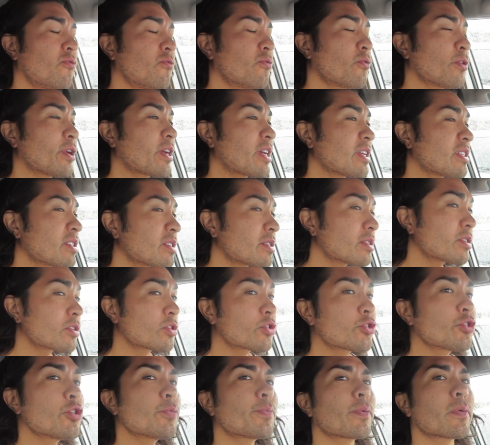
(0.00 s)
Freaking
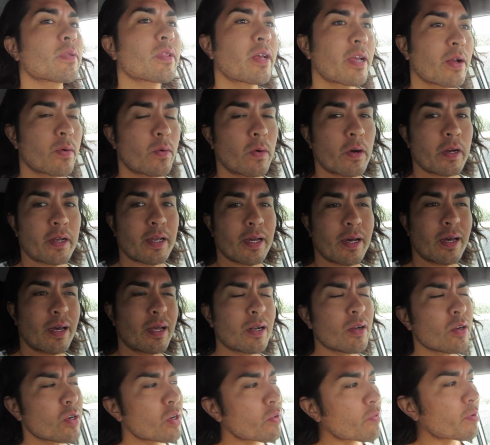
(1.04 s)
super light workout. I
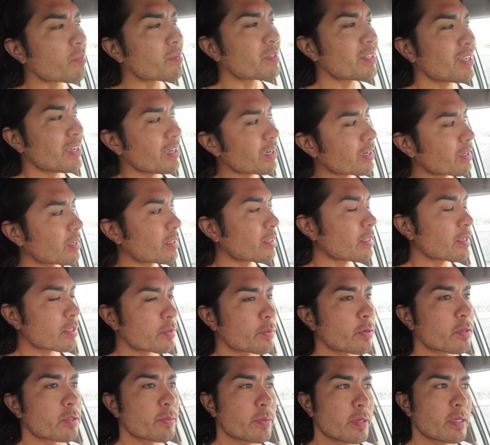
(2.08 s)
don't know if I'm technically
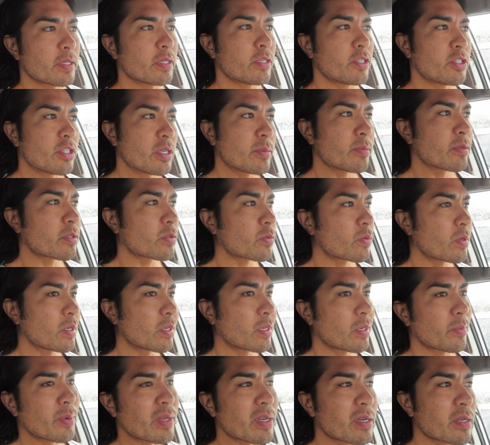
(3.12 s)
supposed to be in the gym this
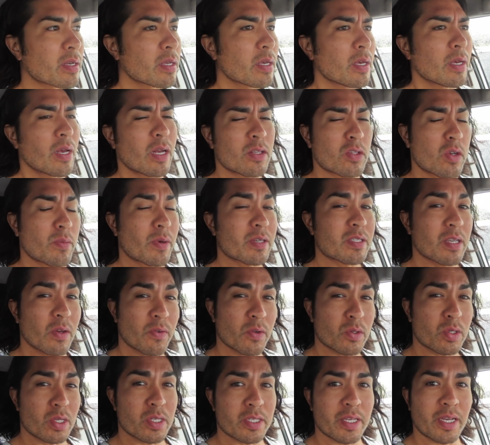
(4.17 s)
week. I mean, I told myself
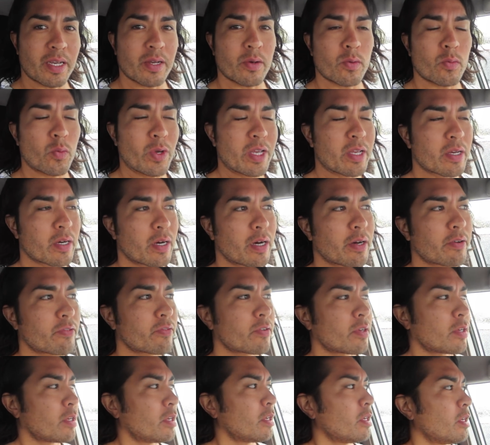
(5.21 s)
I was gonna take a week
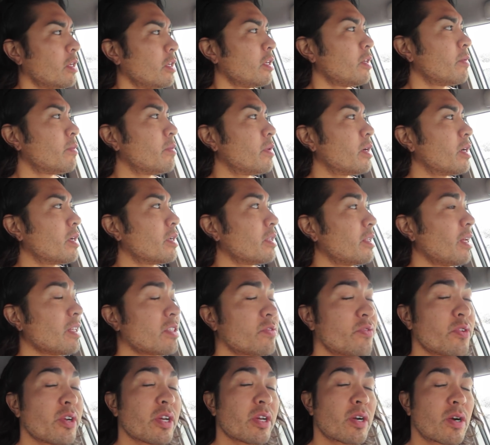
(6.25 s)
off, but
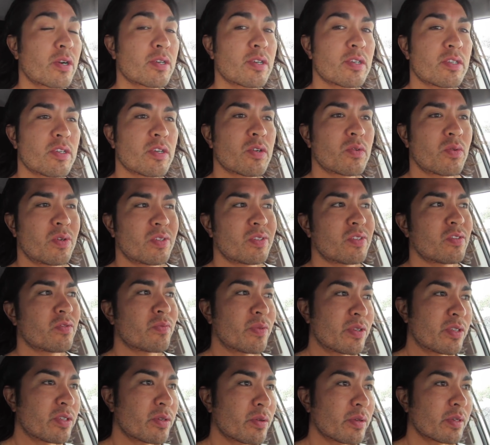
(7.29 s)
that's very hard to do once
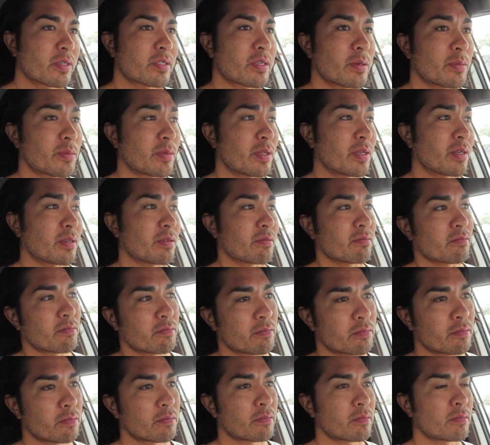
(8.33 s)
you've been doing
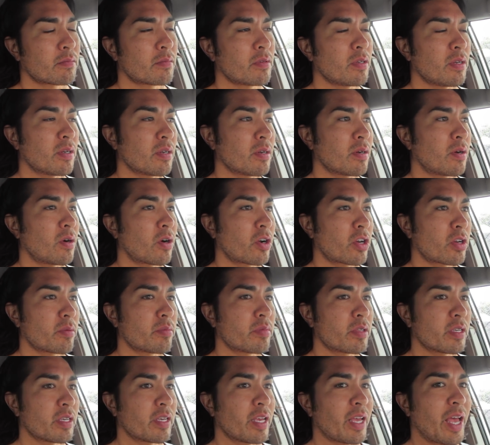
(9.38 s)
something, you know,
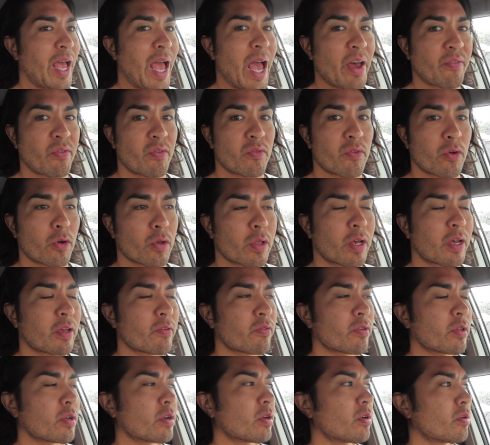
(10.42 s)
arguably half of your
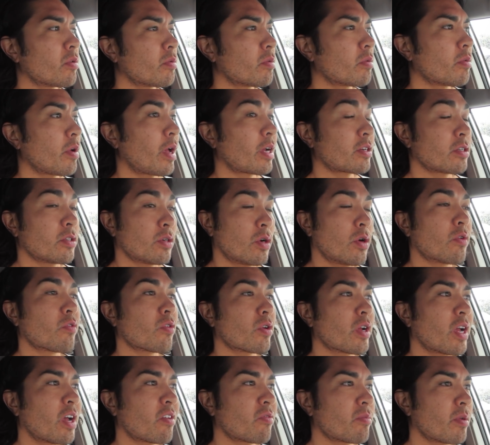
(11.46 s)
life, you know, actually
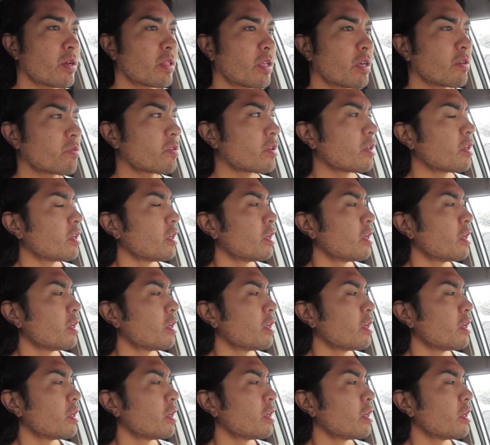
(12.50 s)
over half my life.